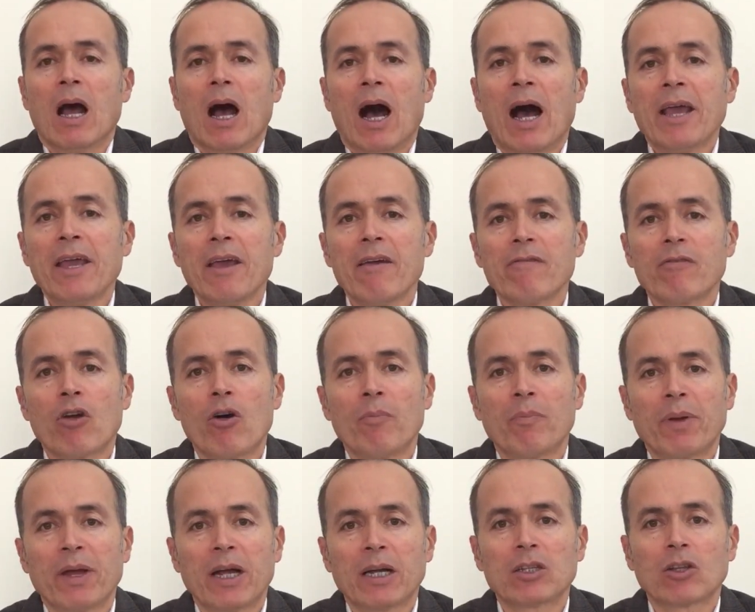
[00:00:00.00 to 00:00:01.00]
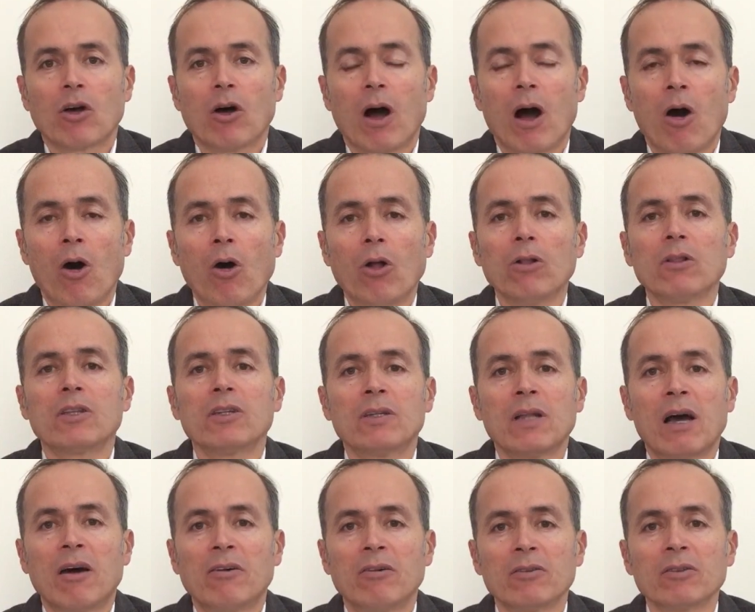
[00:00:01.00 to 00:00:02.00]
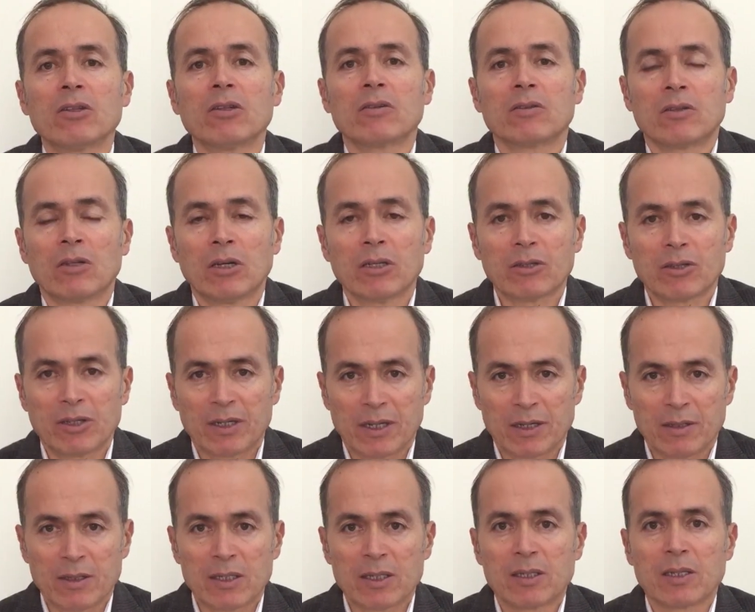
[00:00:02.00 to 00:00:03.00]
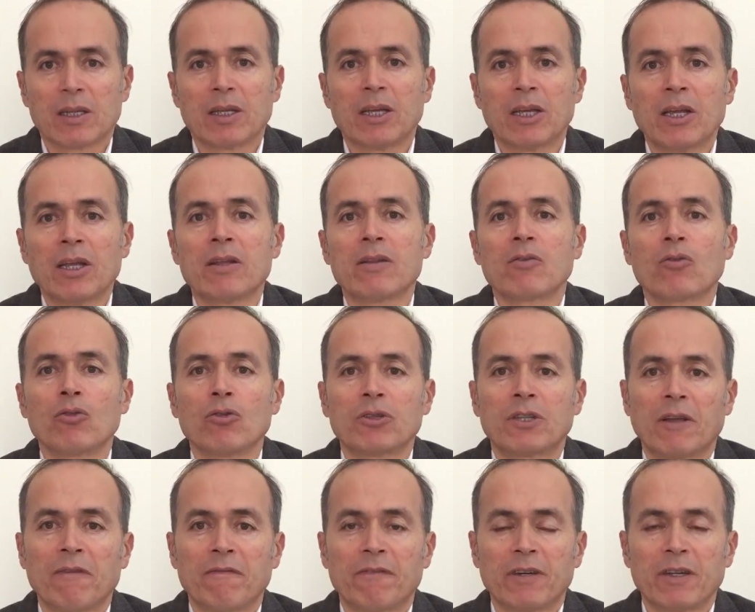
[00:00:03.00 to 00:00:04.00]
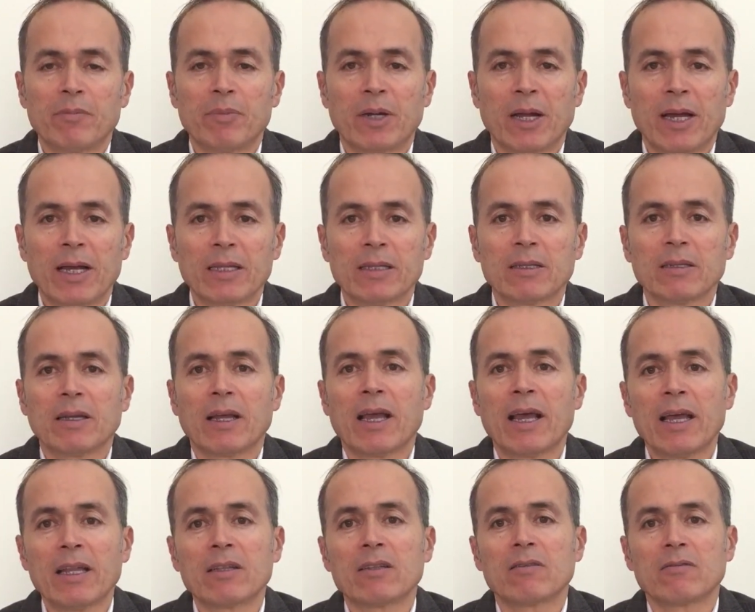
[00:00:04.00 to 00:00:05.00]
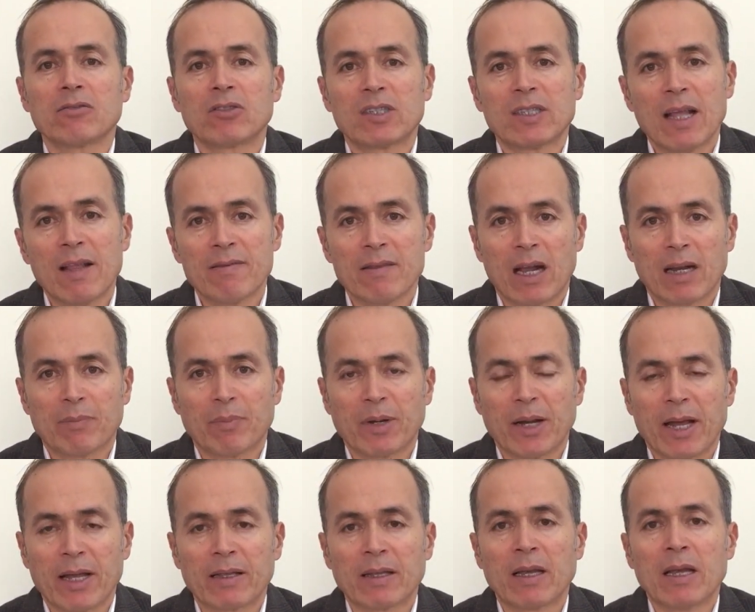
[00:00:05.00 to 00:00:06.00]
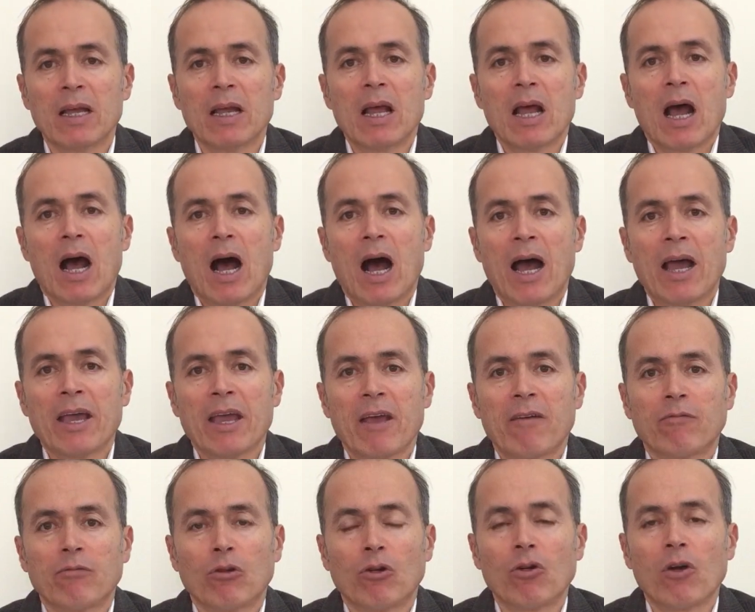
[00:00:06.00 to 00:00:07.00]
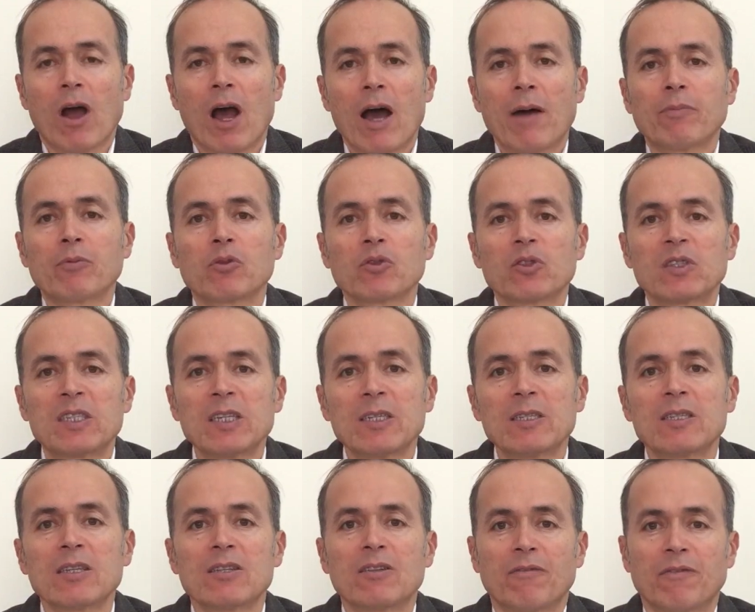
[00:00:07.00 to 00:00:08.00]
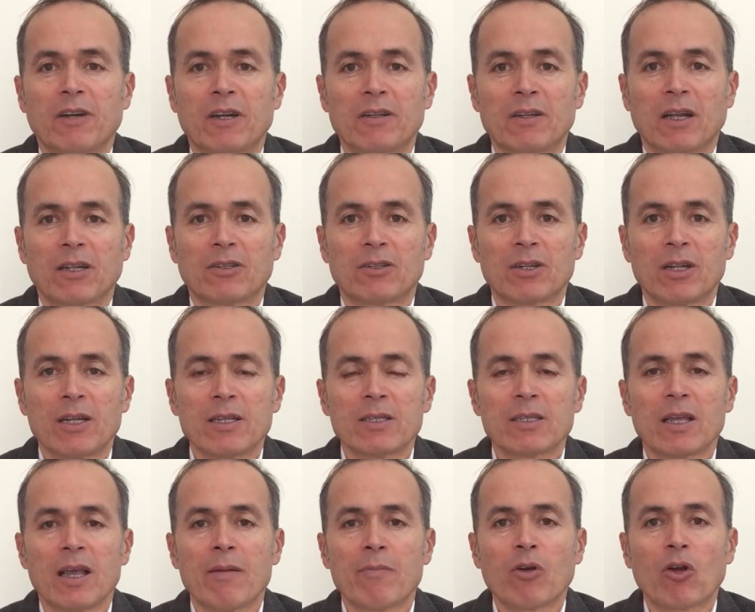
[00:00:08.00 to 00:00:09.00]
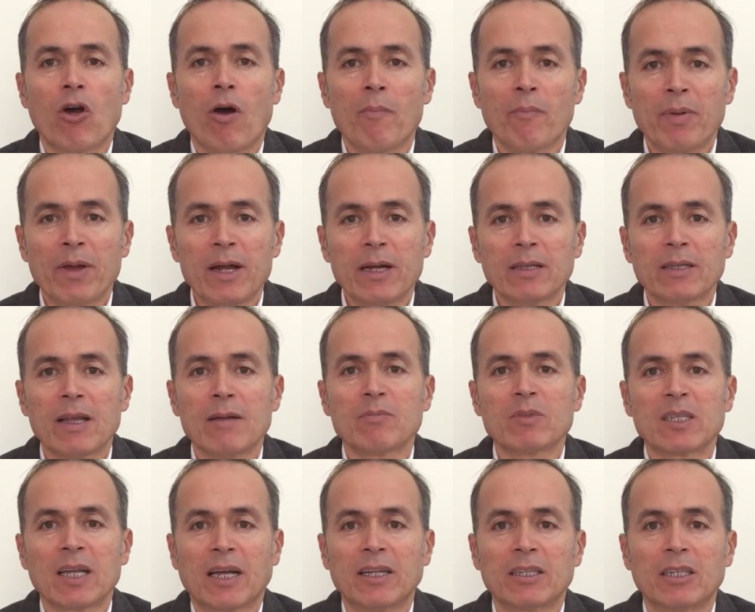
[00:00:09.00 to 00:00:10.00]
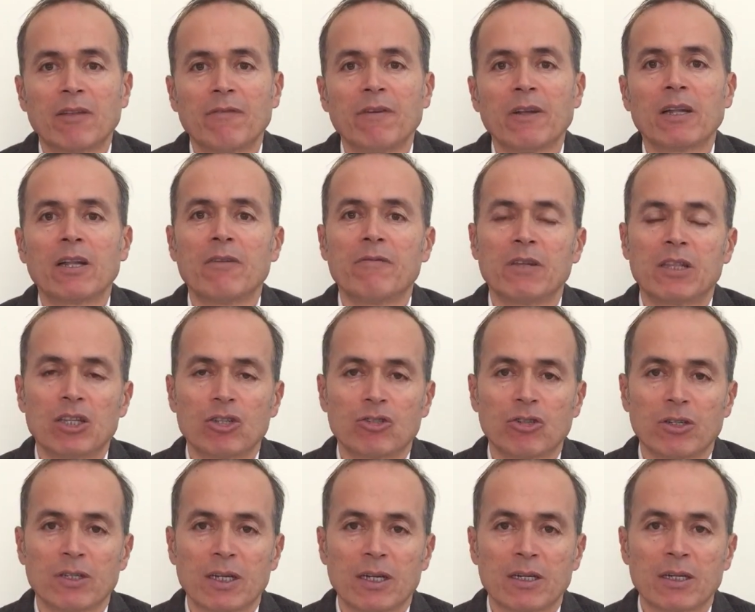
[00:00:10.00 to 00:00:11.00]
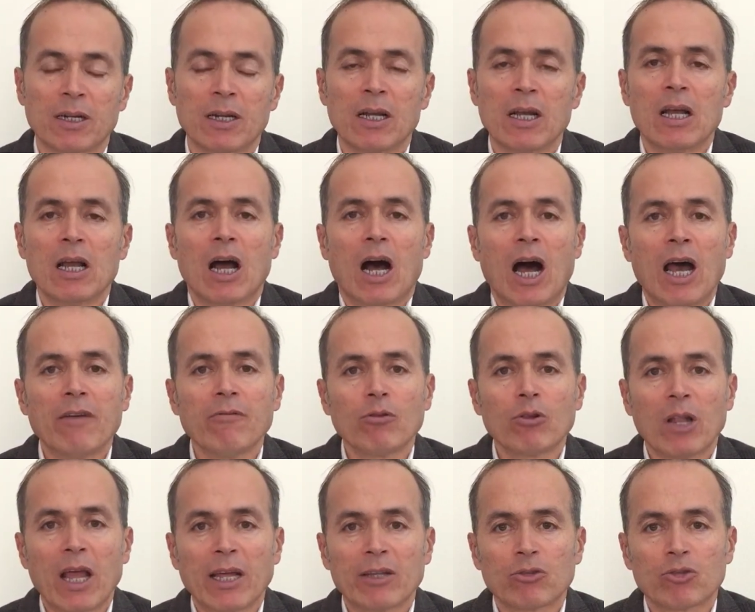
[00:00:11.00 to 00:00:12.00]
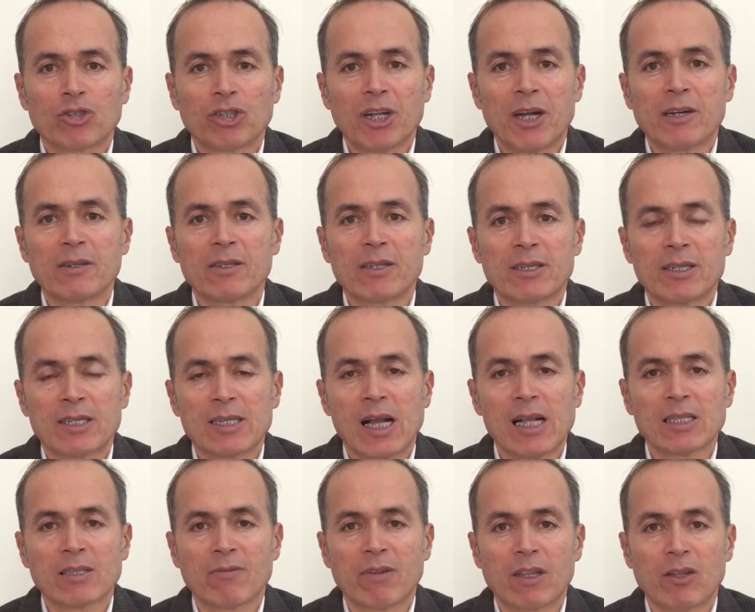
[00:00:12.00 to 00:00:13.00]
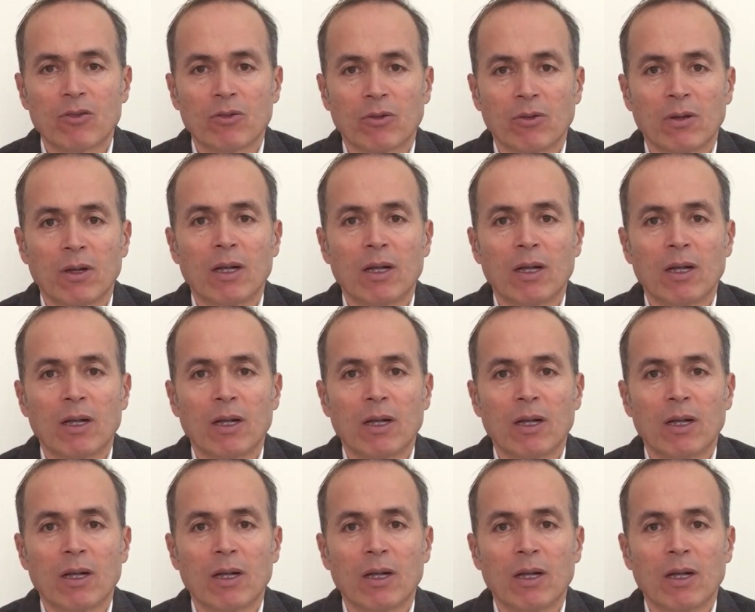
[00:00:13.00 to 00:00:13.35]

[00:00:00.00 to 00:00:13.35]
I have compared all the known nutrients in gluten-free bread and standard bread. I have looked up to 60 different nutrients and compared them scientifically with each other. I would like to share the results with you.